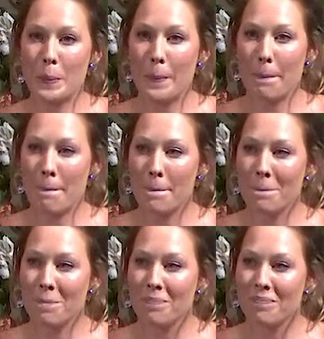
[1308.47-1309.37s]

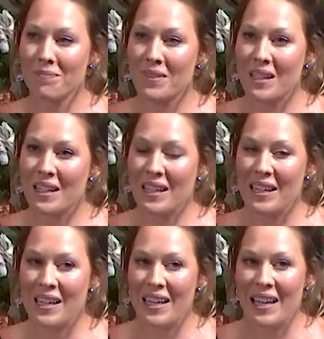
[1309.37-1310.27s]

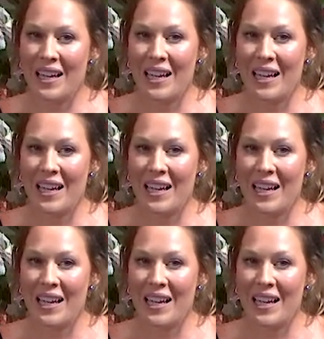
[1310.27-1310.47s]
[no speech]